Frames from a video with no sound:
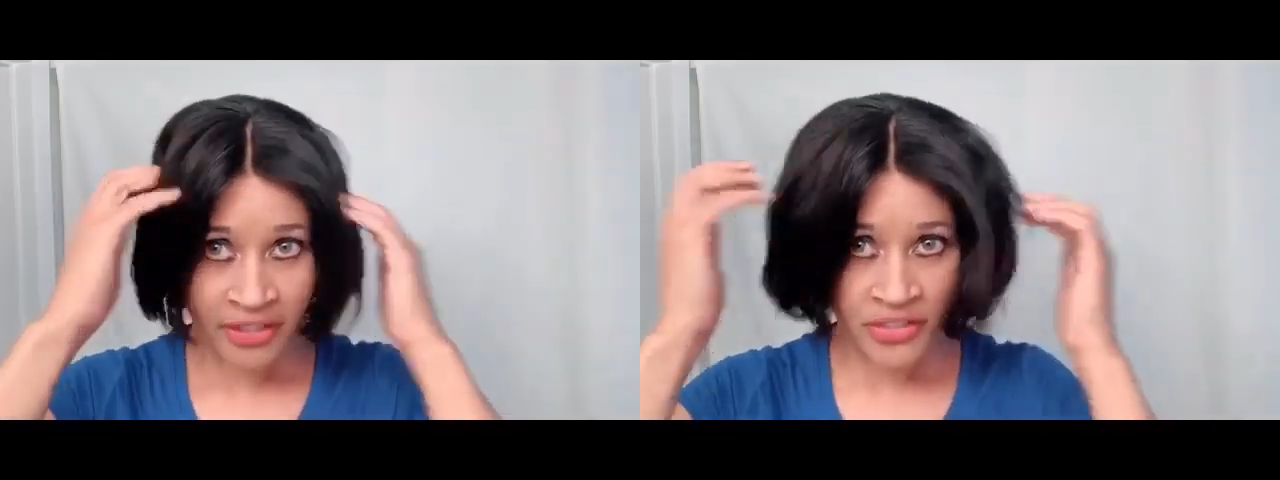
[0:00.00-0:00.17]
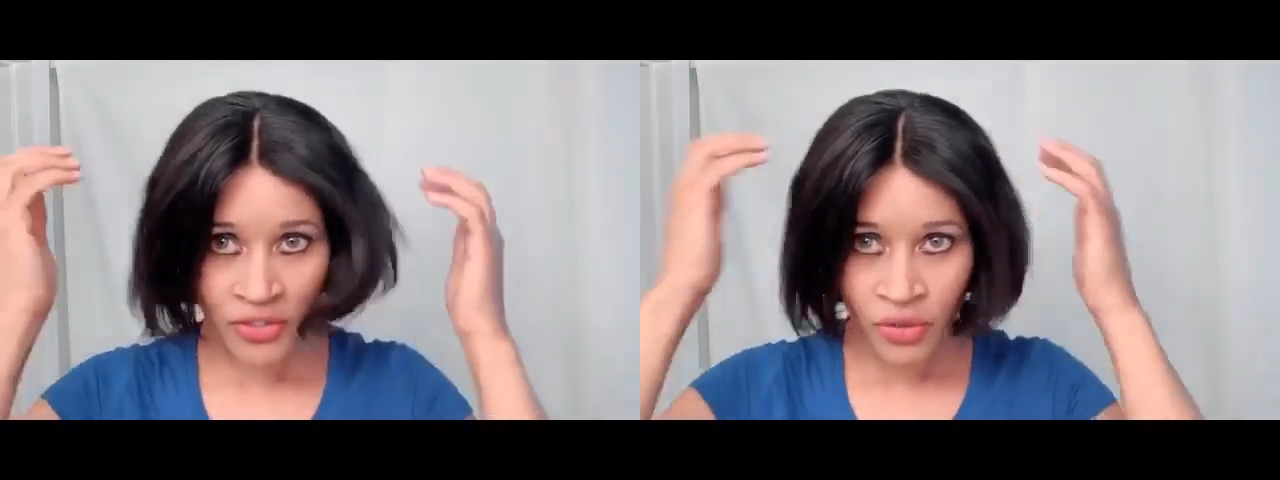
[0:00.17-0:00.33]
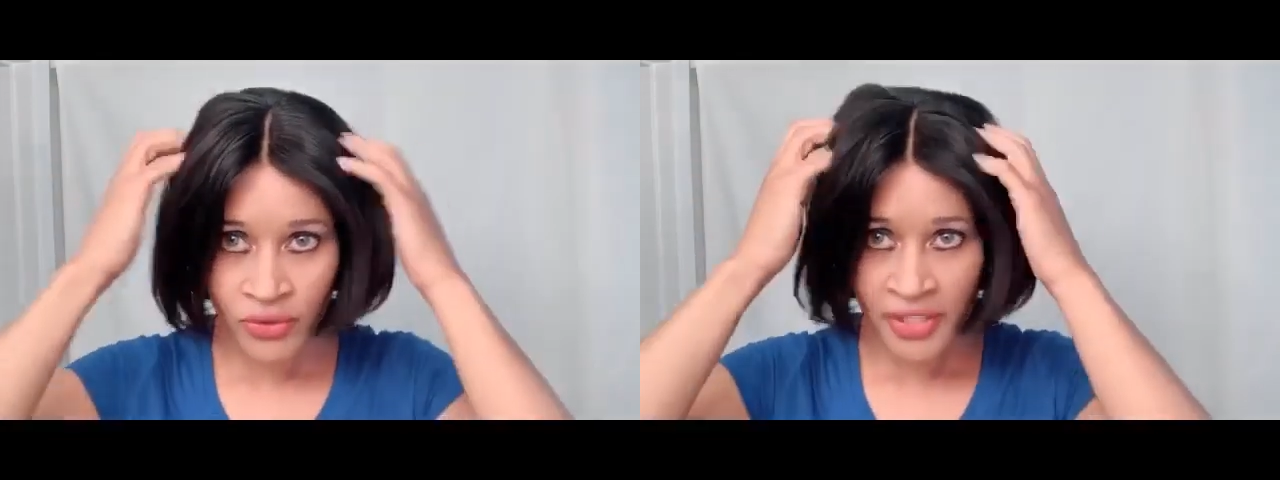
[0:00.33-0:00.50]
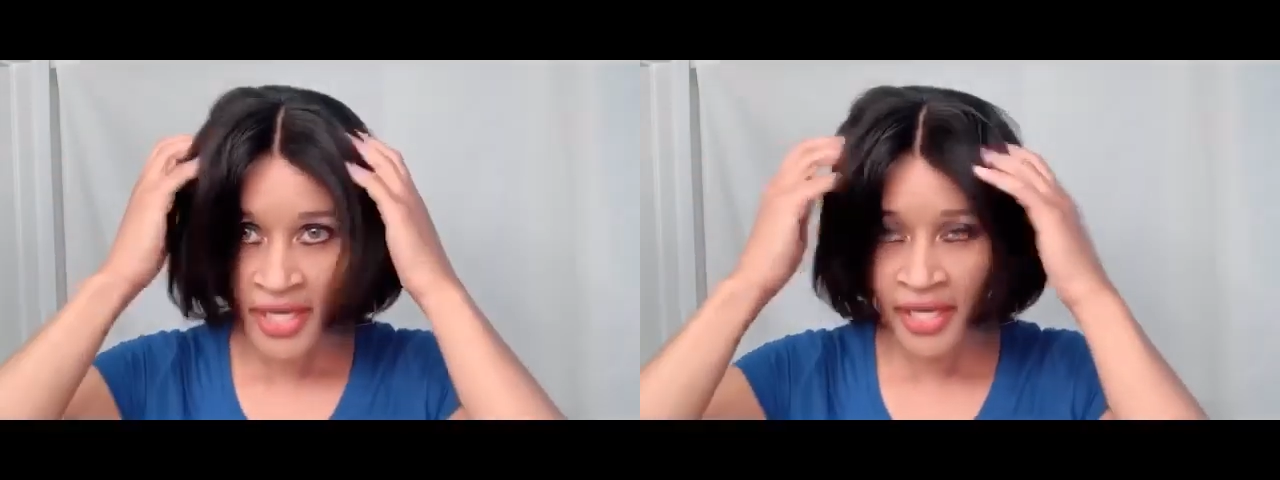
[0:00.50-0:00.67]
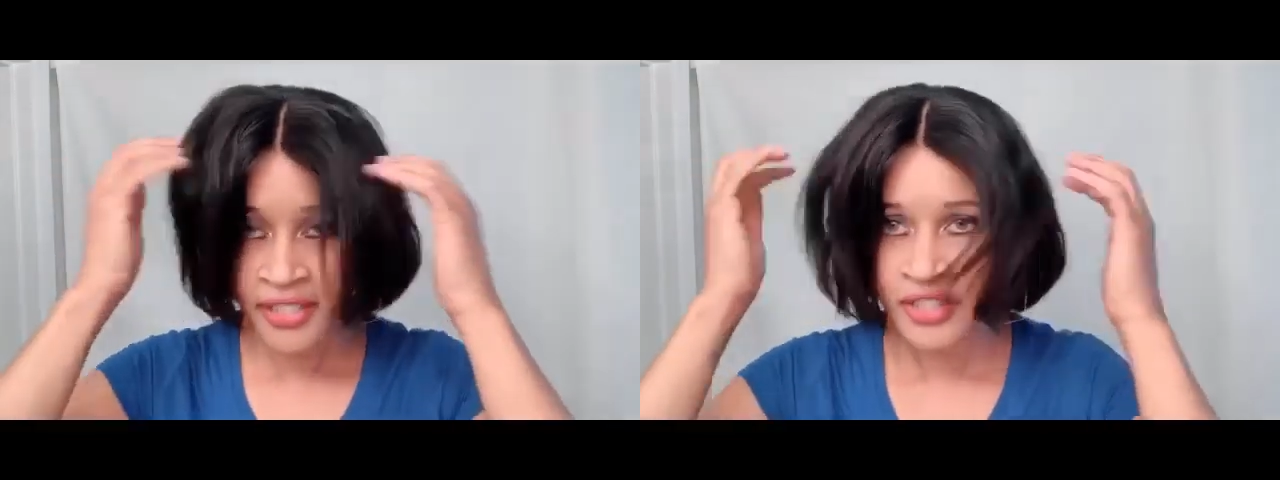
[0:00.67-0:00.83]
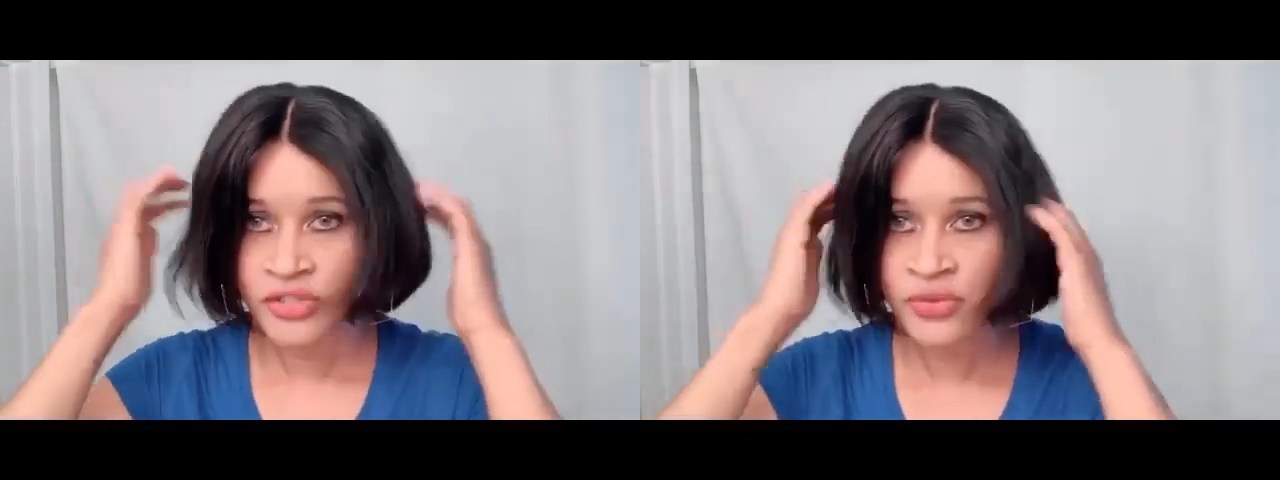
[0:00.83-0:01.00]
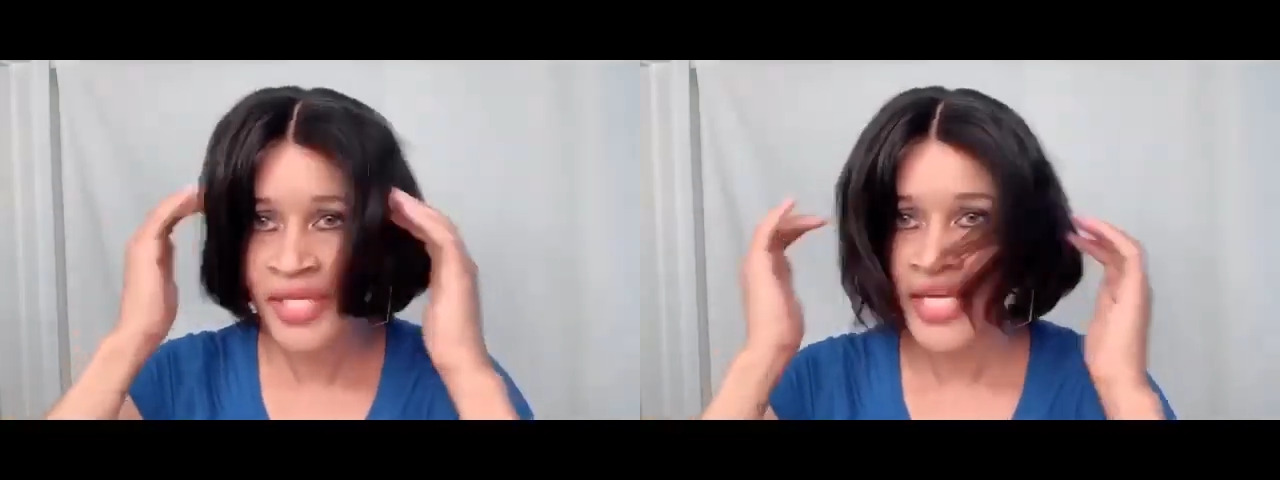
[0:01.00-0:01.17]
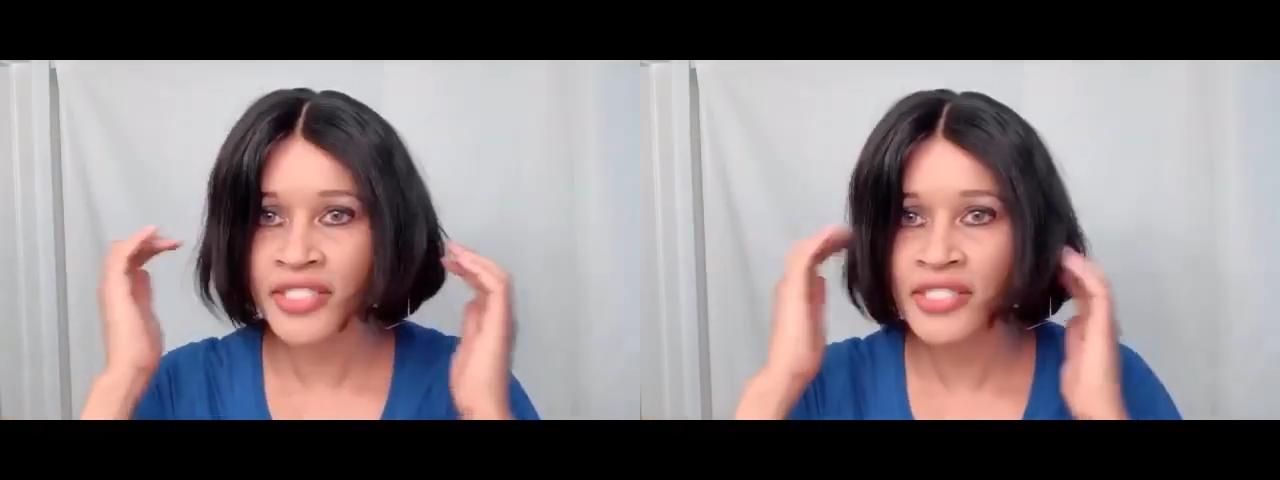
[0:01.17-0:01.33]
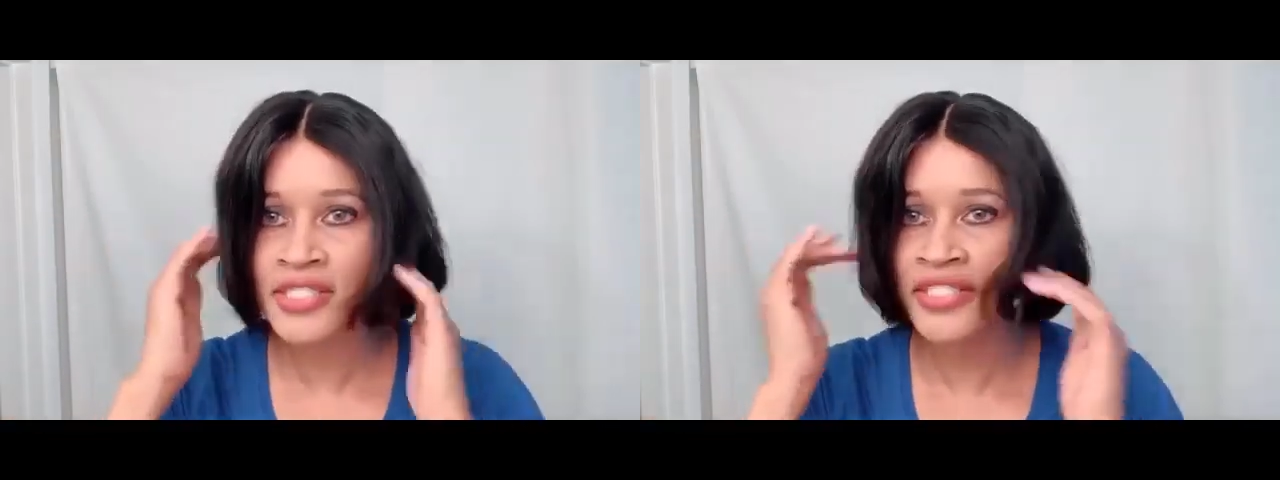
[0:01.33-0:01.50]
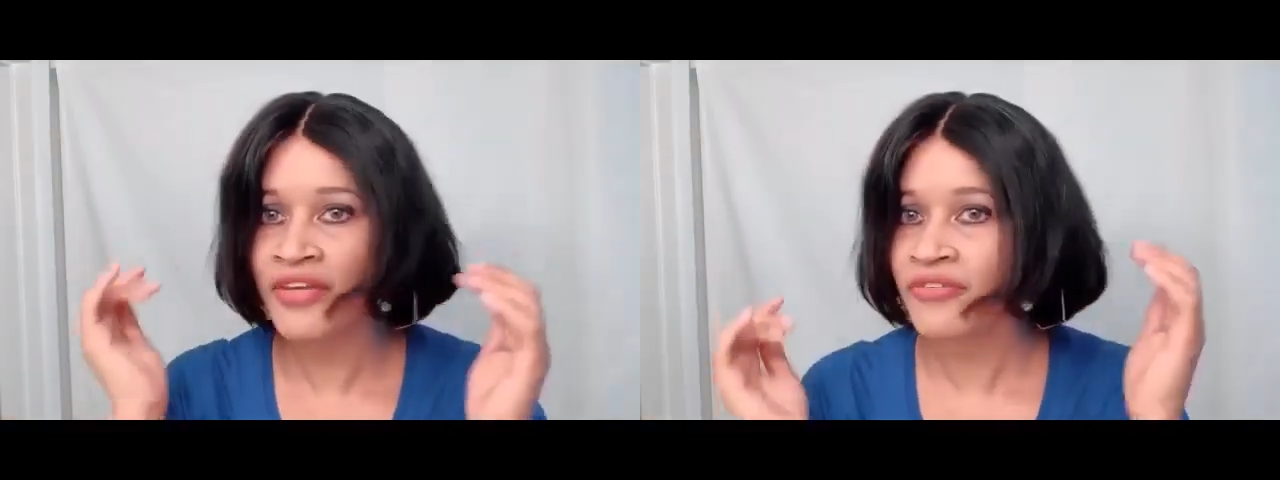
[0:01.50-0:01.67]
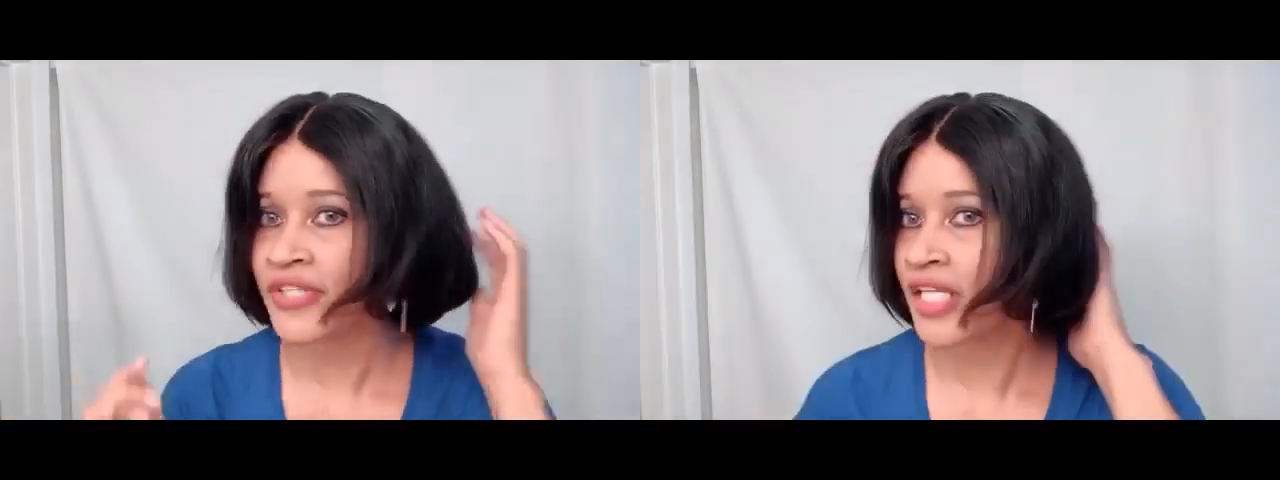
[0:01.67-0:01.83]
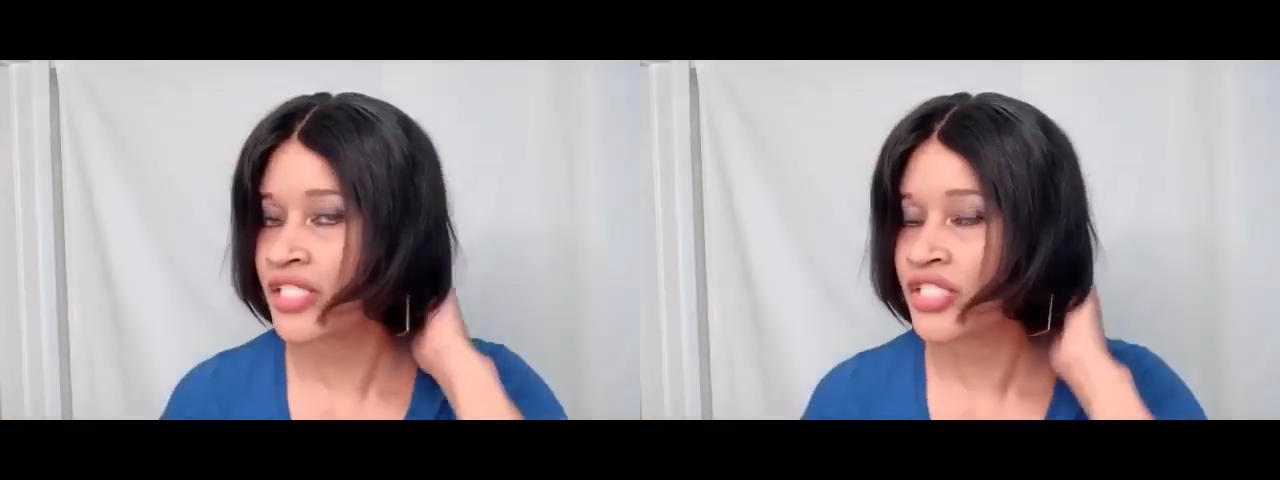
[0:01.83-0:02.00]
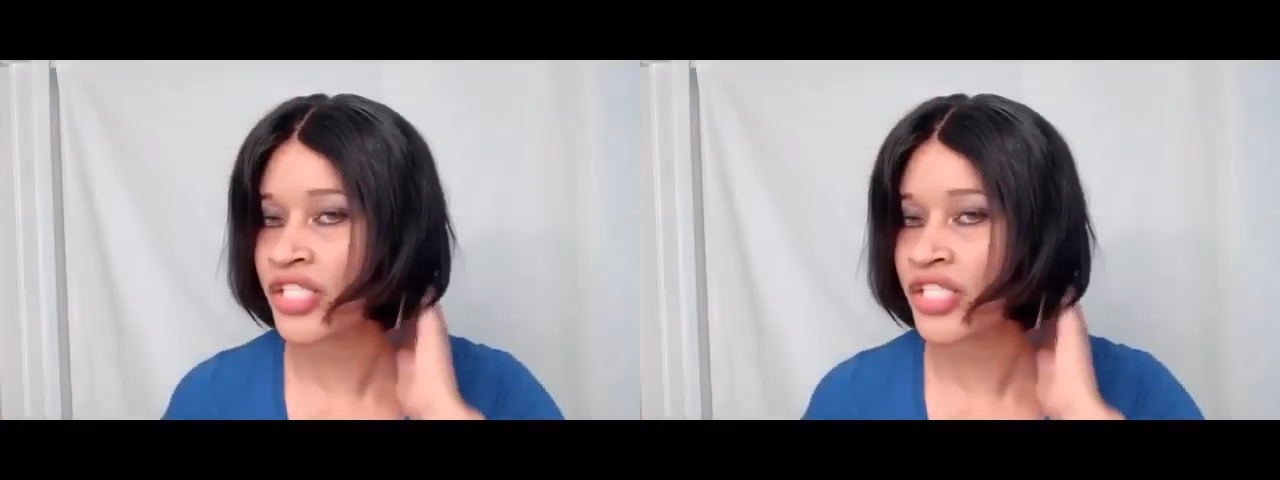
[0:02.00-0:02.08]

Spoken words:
So yeah, you ladies definitely